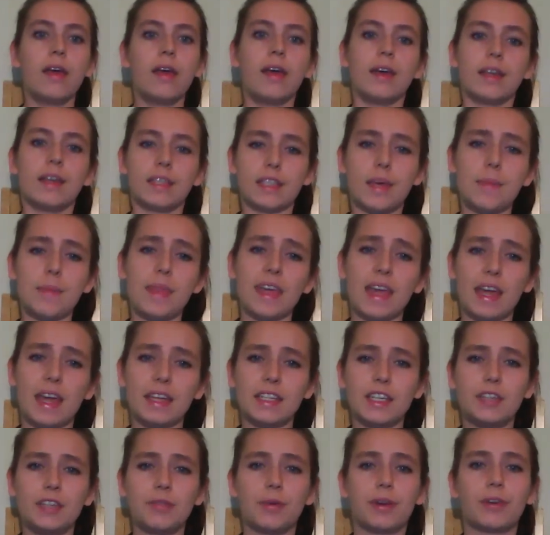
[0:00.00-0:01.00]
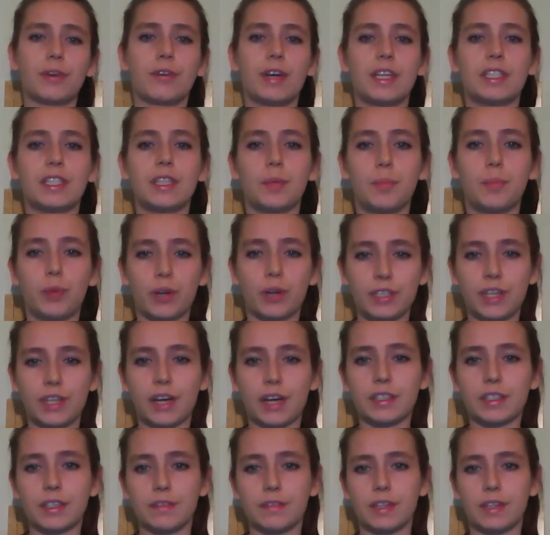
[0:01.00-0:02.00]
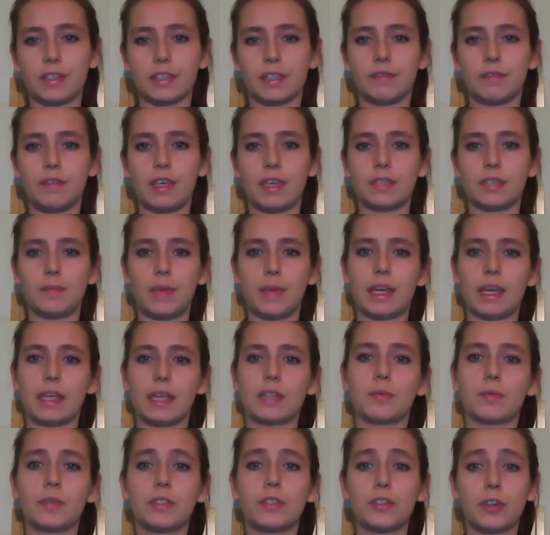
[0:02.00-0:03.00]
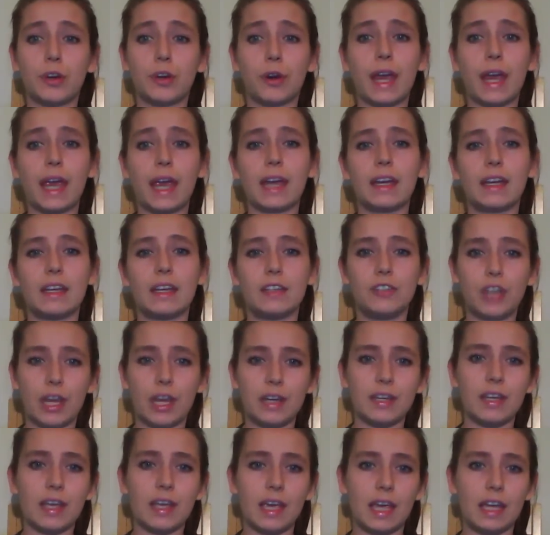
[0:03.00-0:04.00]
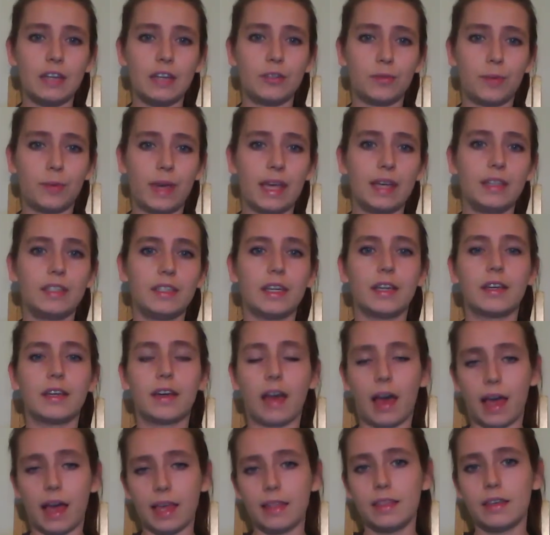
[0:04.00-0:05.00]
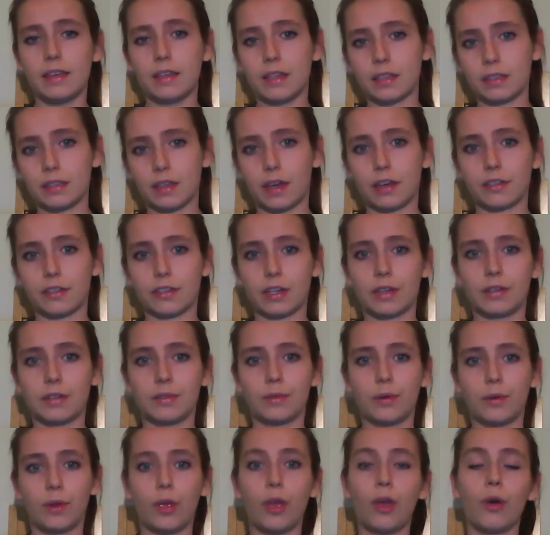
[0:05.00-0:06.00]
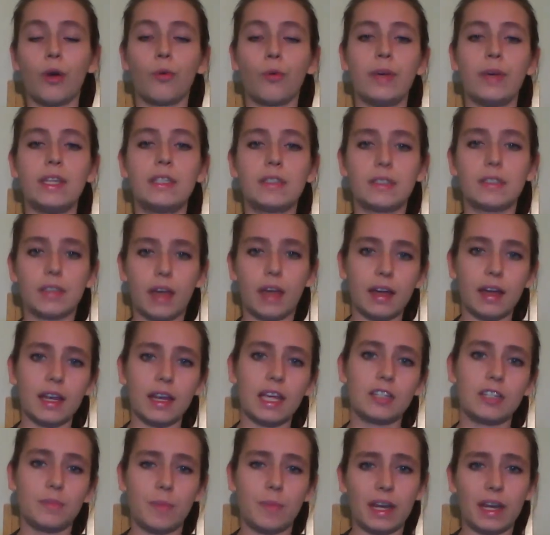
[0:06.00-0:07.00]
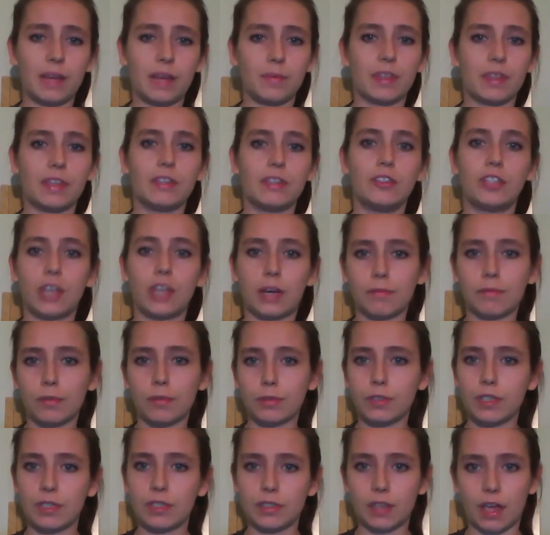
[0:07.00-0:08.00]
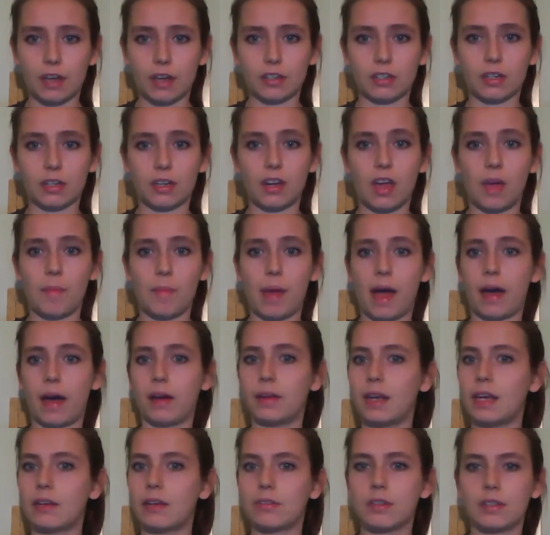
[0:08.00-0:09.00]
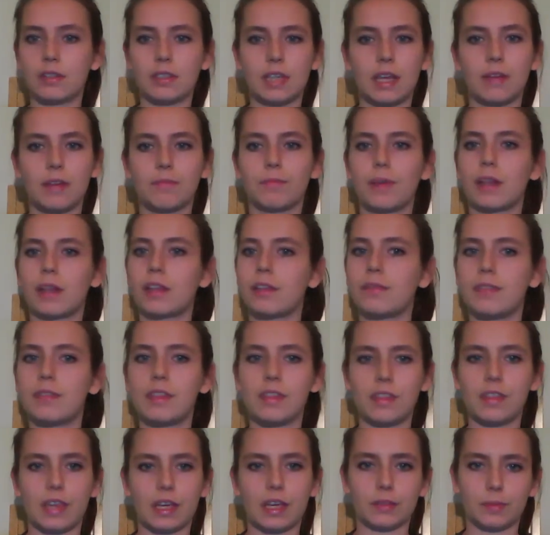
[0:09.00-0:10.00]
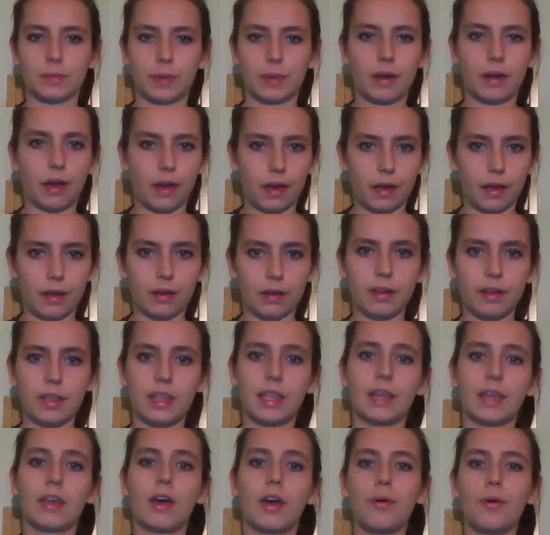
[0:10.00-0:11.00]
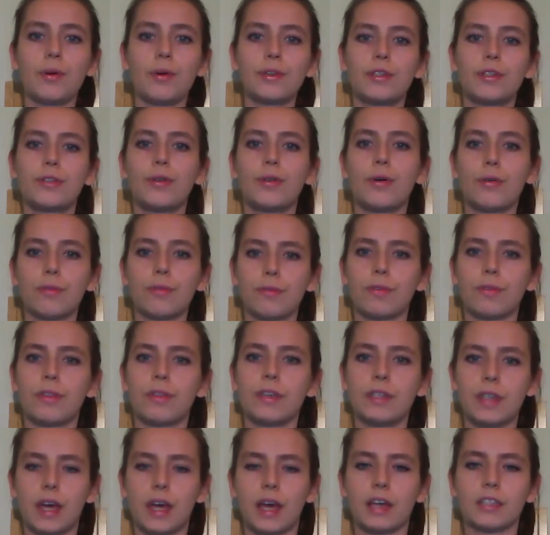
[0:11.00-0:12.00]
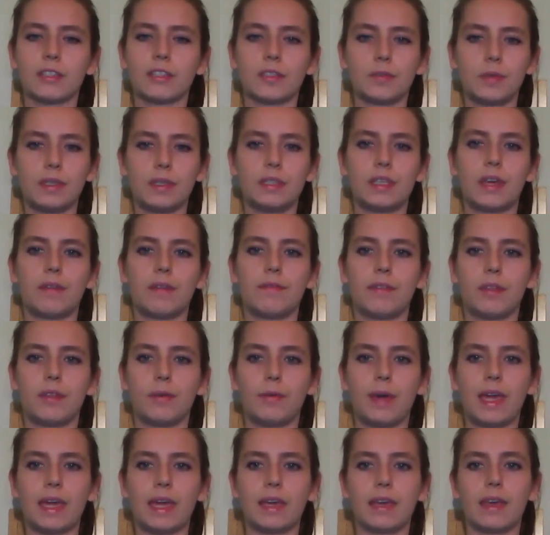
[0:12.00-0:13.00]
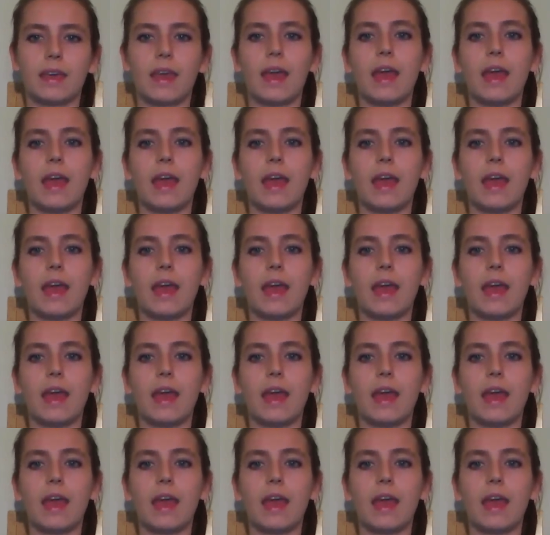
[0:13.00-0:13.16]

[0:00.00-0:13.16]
Something I did to increase the productiveness of these meetings was to create an agenda each week to guide the discussion. We'd start each meeting with a general discussion about interesting, relevant things we'd heard, then go on to talk through the tasks we'd set for the week,